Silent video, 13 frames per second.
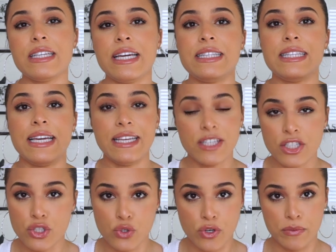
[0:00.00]
linked in the
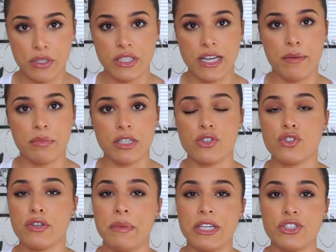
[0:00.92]
description down below,
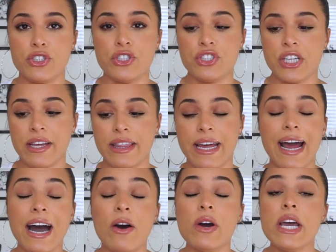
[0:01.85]
so make sure you check that
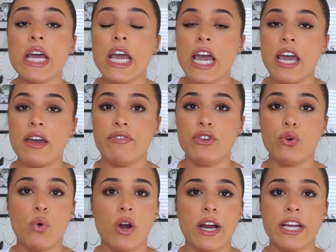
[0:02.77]
out if
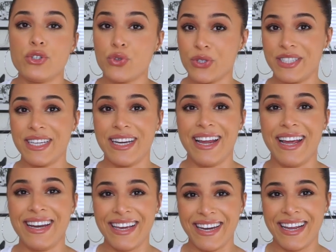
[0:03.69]
you're interested
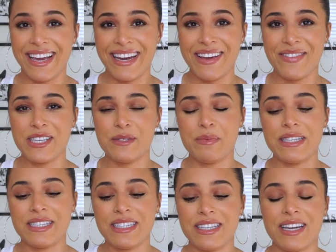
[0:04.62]
in getting any of these
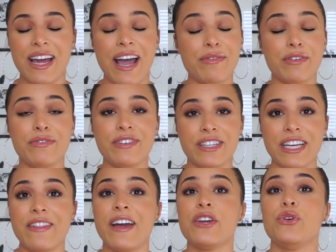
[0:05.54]
pieces. And I have a
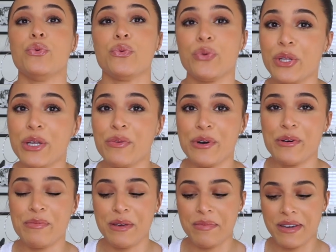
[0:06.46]
feeling that you really
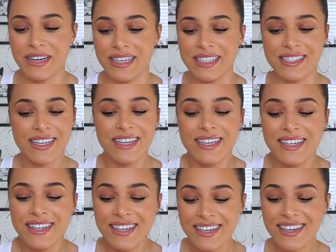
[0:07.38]
will be because
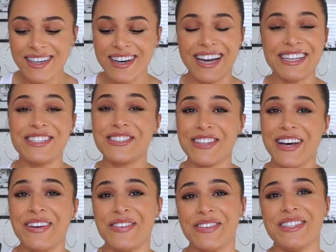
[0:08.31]
oh, I just,
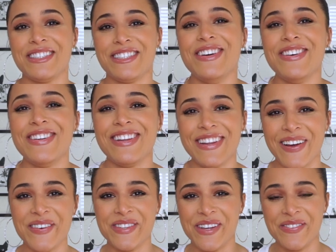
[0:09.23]
I really do
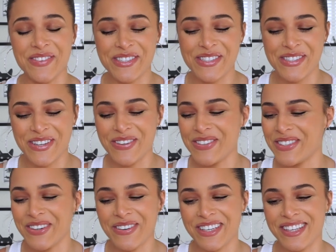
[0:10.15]
love them. They're so,
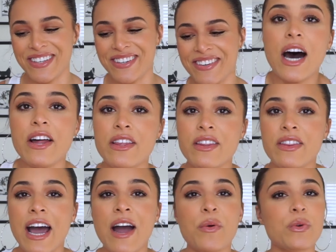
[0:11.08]
so cute. Other than
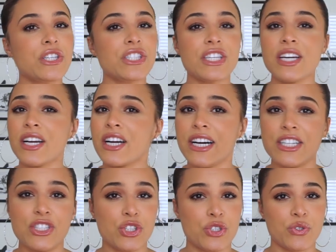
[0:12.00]
that, we're just gonna
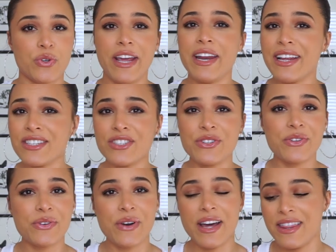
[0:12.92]
cut straight
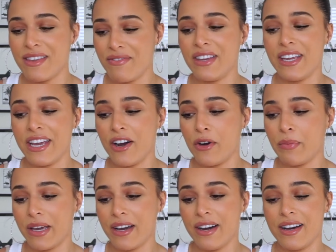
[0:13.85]
into the video
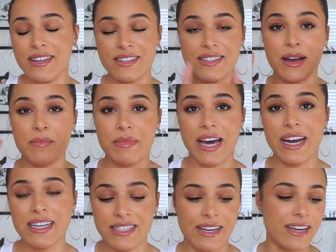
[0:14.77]
because I'm that
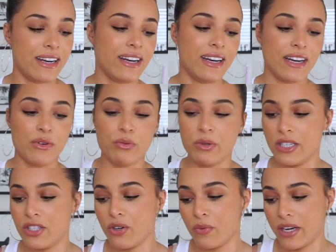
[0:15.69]
excited and I
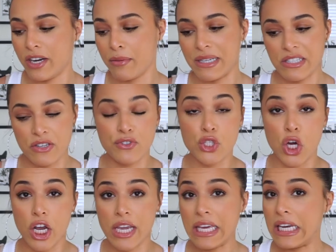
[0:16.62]
really don't wanna hear myself
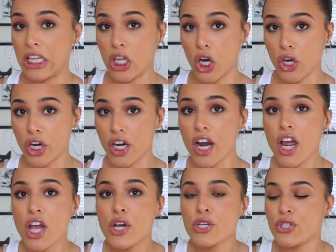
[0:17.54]
talk any longer.
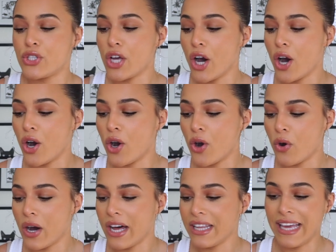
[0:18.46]

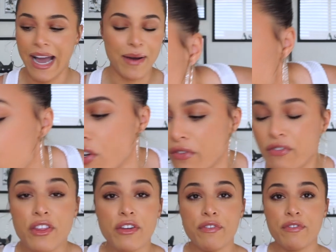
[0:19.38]
So yeah. So
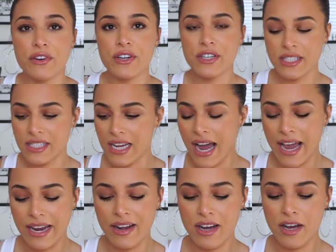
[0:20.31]
for the first
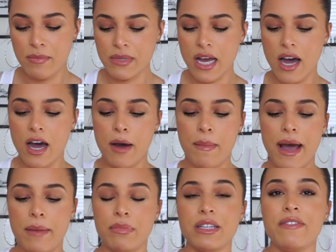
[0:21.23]
item, um,
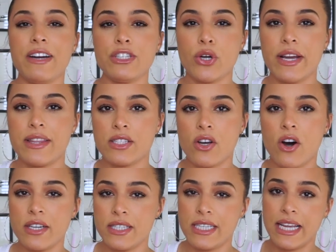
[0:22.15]
I believe I tried this
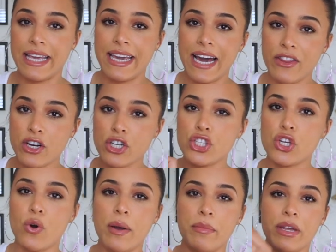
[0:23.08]
on together.
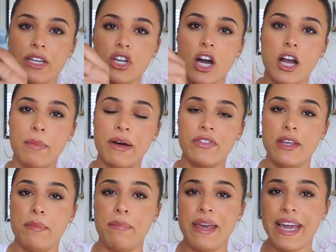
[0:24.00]
So I'm gonna talk about
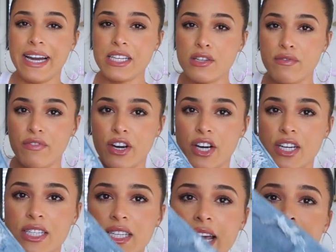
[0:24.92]
the pants
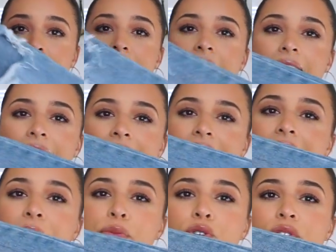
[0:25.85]
first. And I
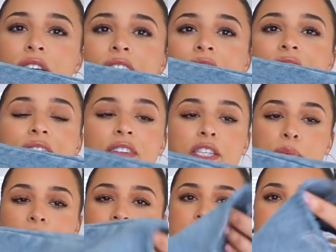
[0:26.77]
absolutely love these
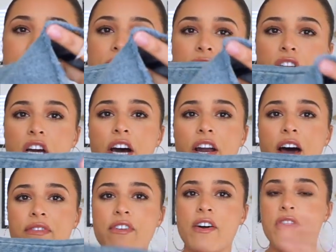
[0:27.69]
pants. I love the
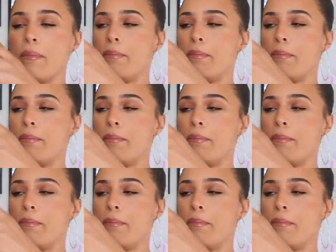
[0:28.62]
cutoff on the